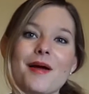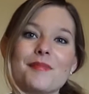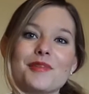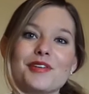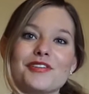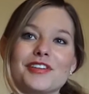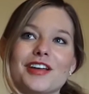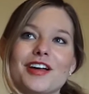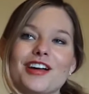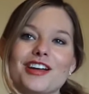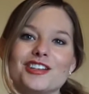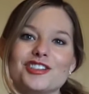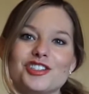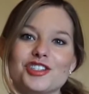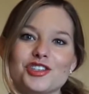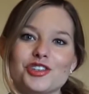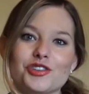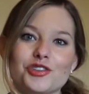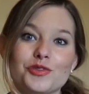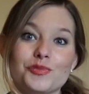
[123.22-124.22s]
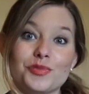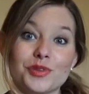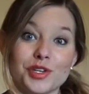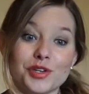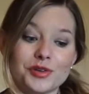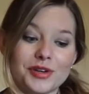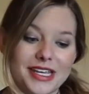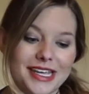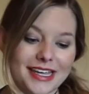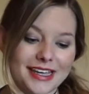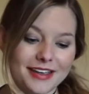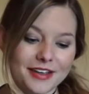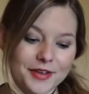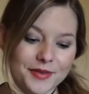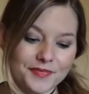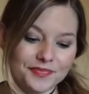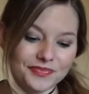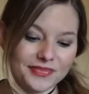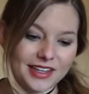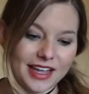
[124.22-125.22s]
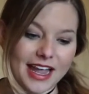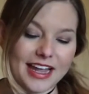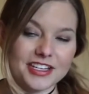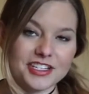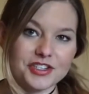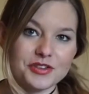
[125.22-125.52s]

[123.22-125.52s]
Moving on to beauty. I